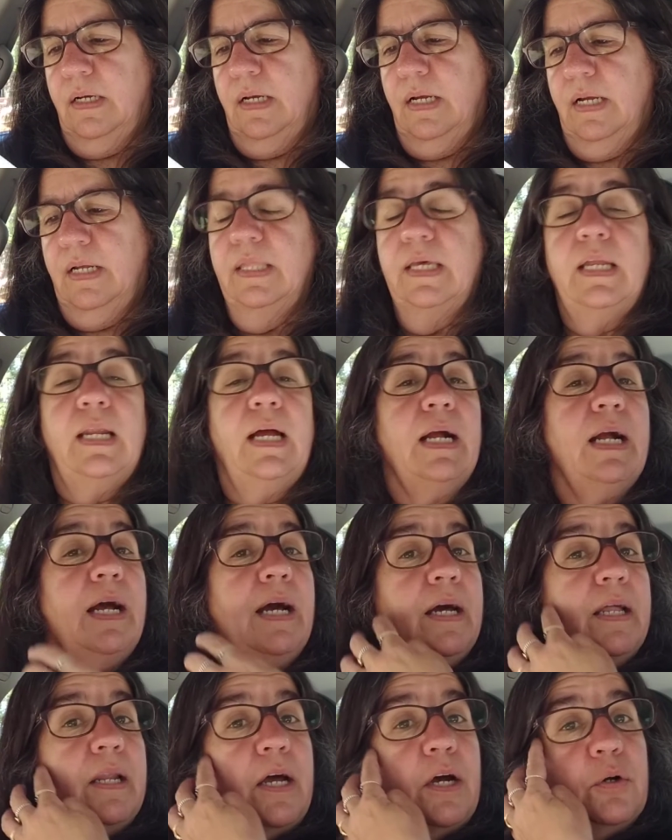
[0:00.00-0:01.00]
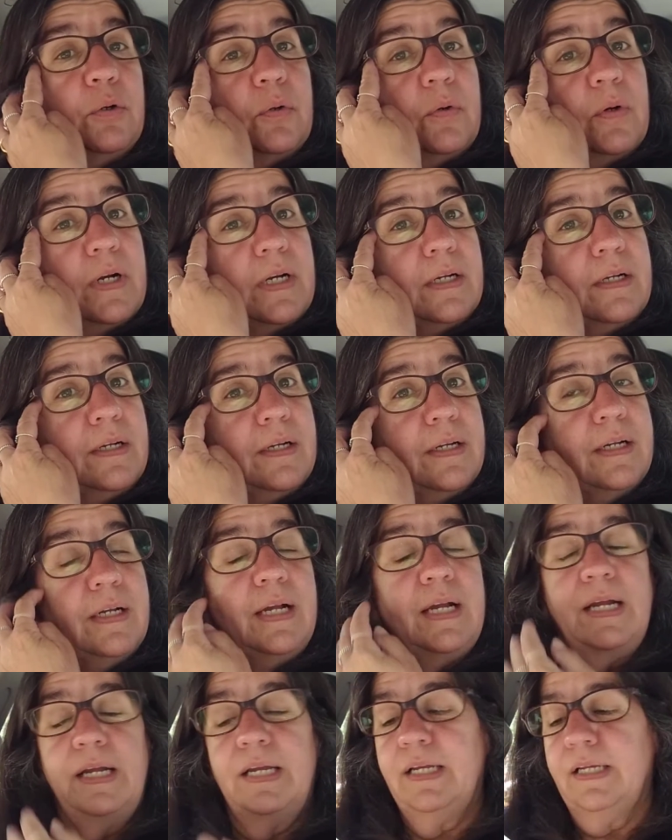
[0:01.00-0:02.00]
And then I got okra,
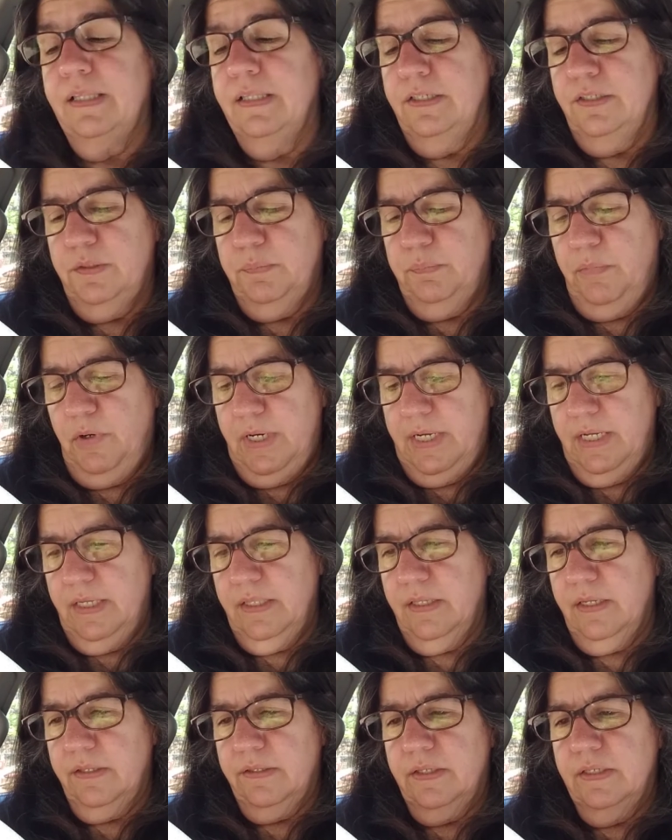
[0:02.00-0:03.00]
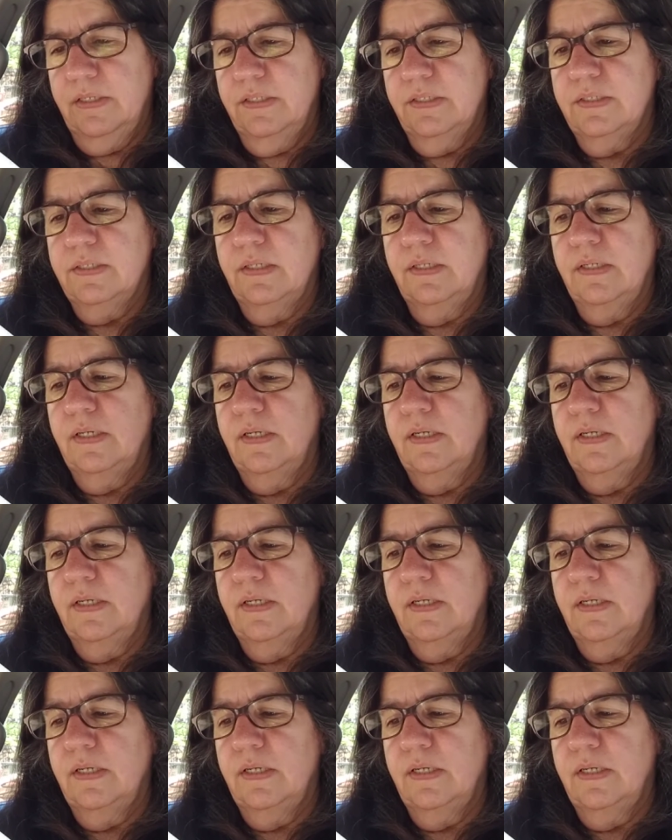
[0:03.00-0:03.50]
and this brand, this